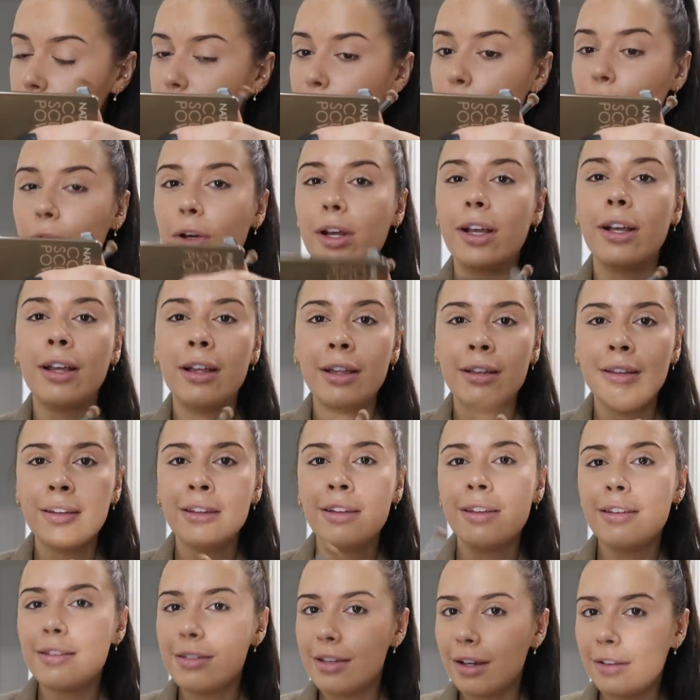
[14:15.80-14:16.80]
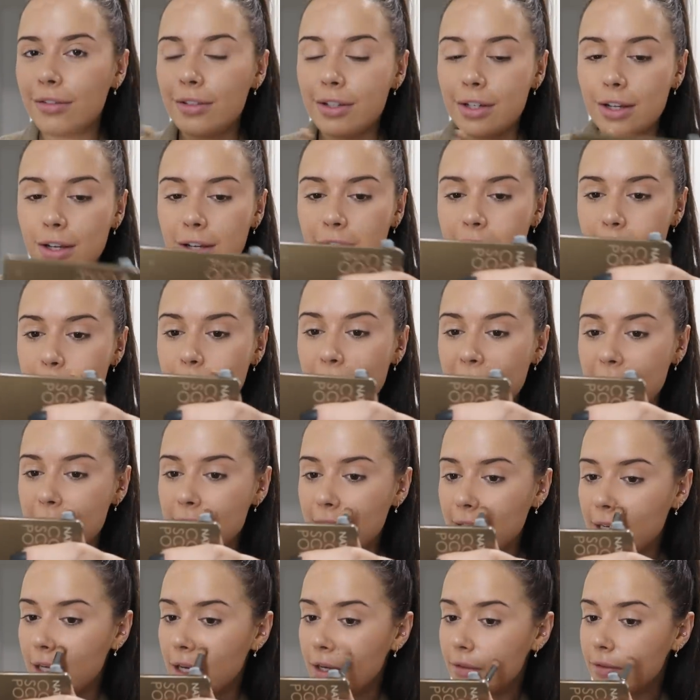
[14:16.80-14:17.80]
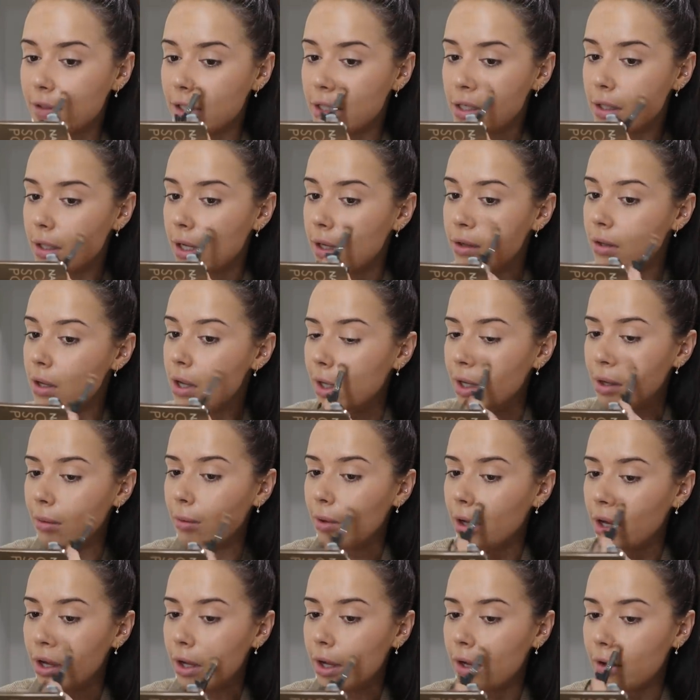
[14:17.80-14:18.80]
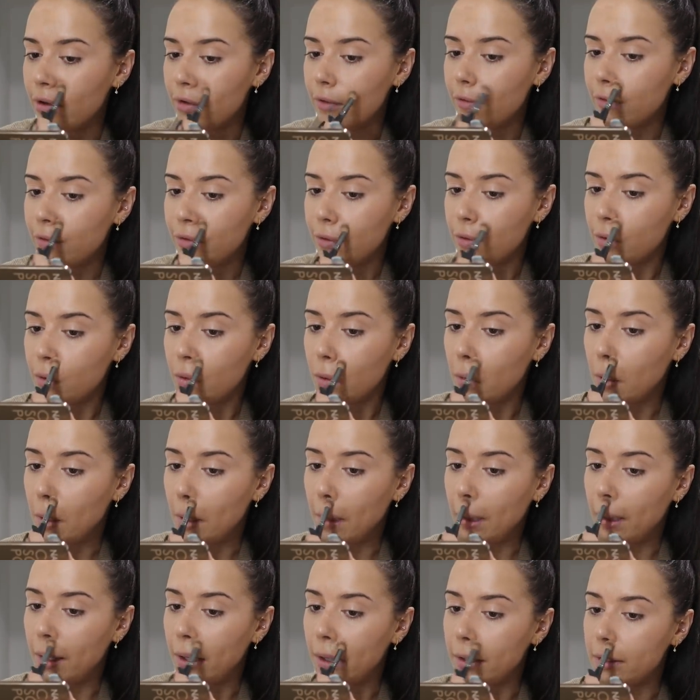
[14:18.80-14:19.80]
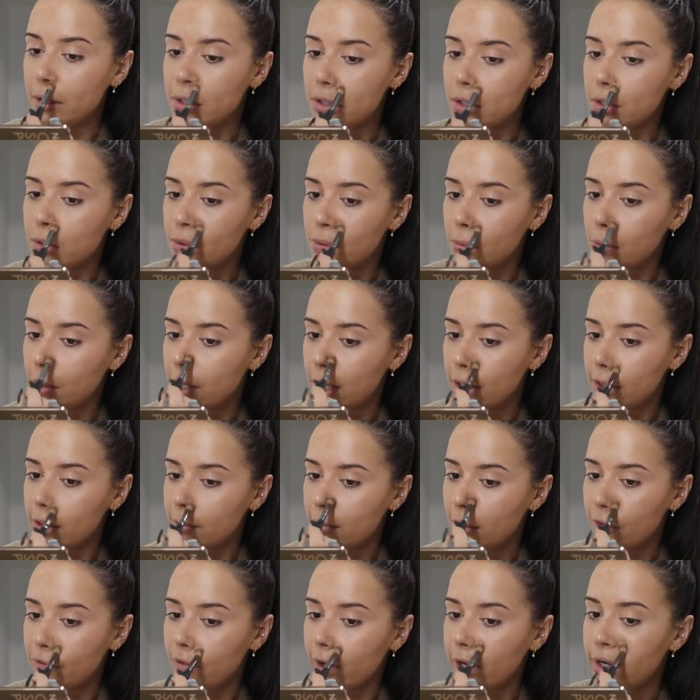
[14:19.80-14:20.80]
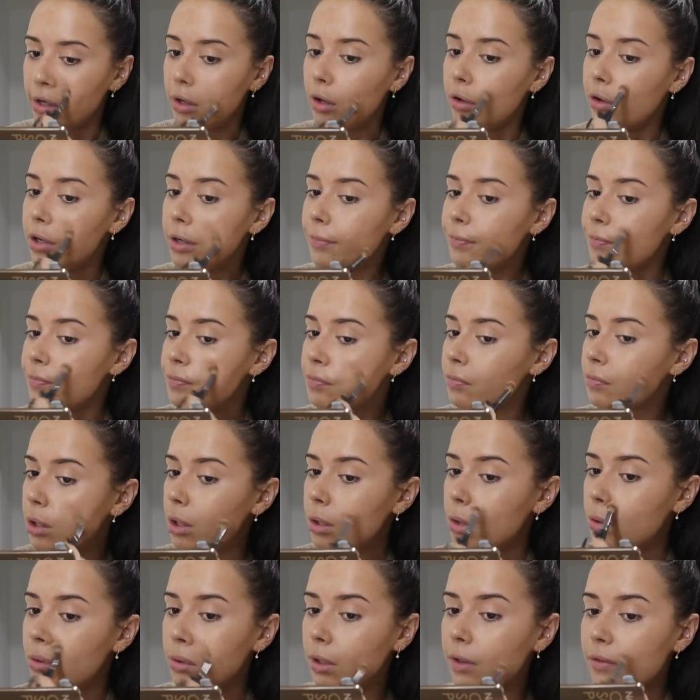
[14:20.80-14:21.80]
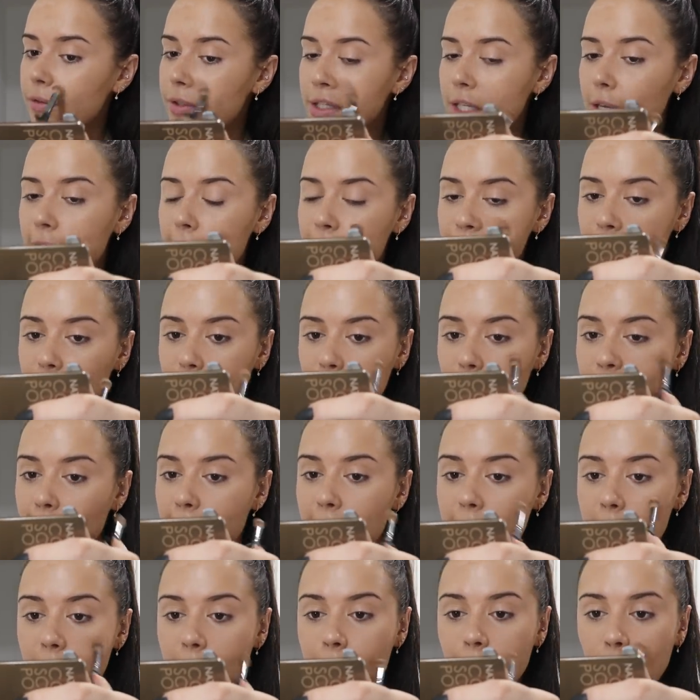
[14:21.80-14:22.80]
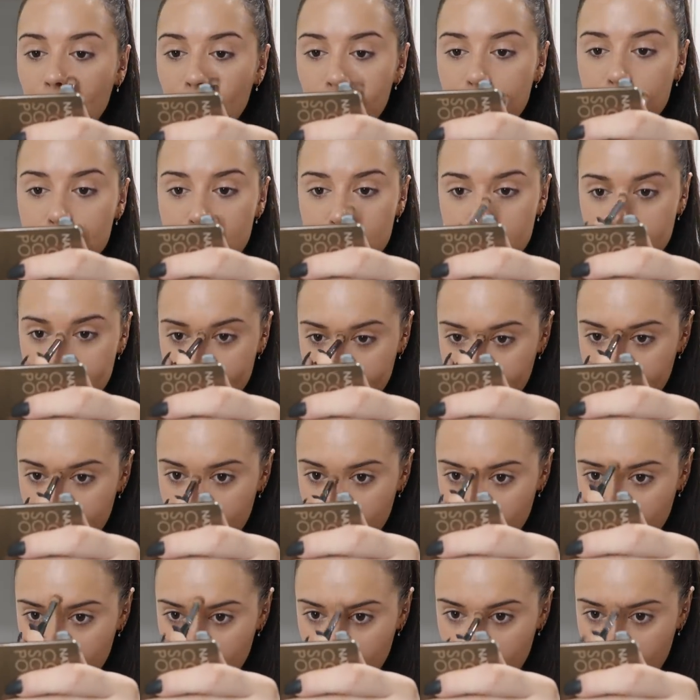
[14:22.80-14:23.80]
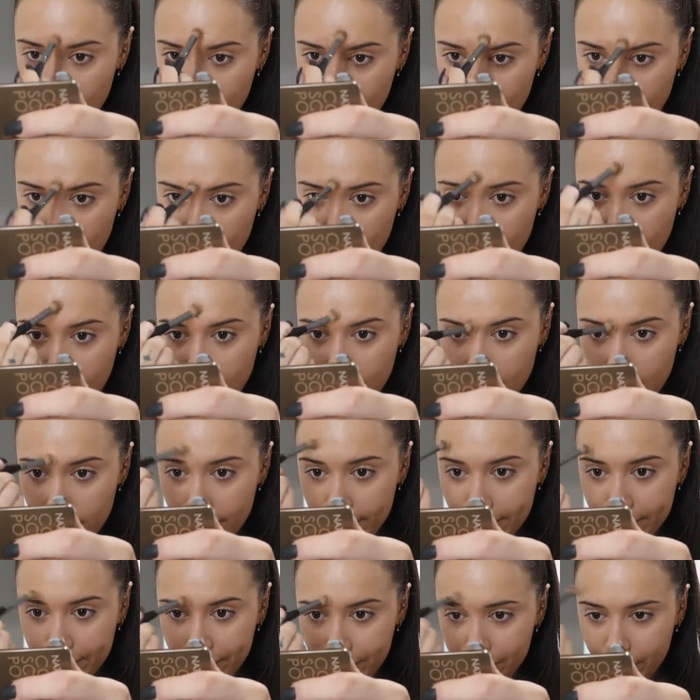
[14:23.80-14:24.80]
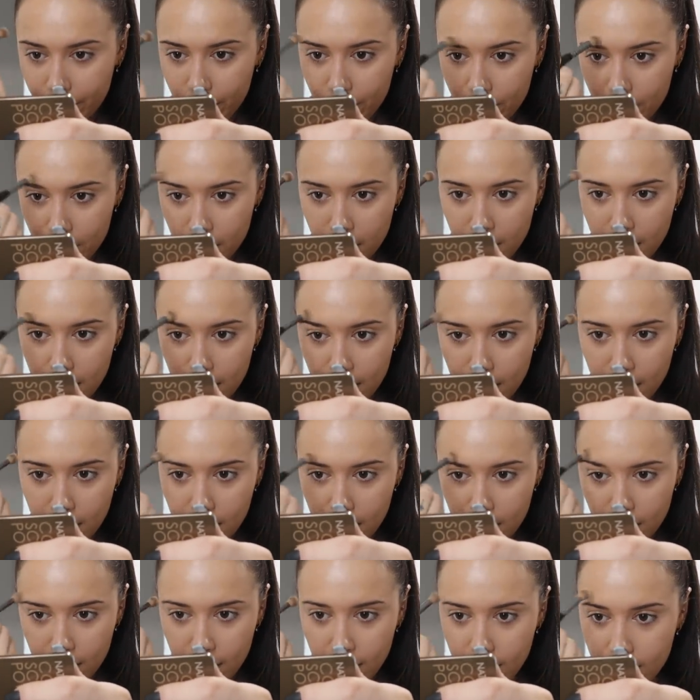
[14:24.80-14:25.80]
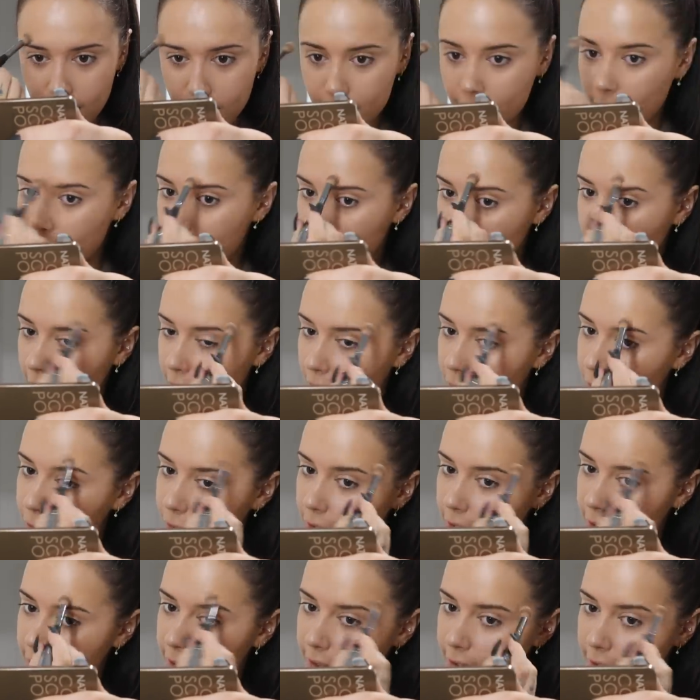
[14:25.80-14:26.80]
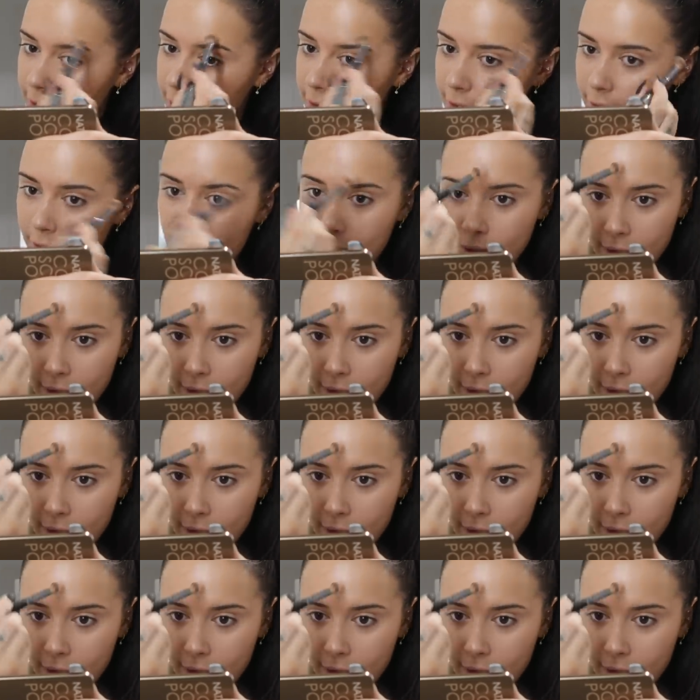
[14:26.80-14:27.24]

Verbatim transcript: this morning, this afternoon, it's basically afternoon now. I am going for lunch with my friend Lauren, you will have seen in the vlogs. I love her. She is one of my oldest,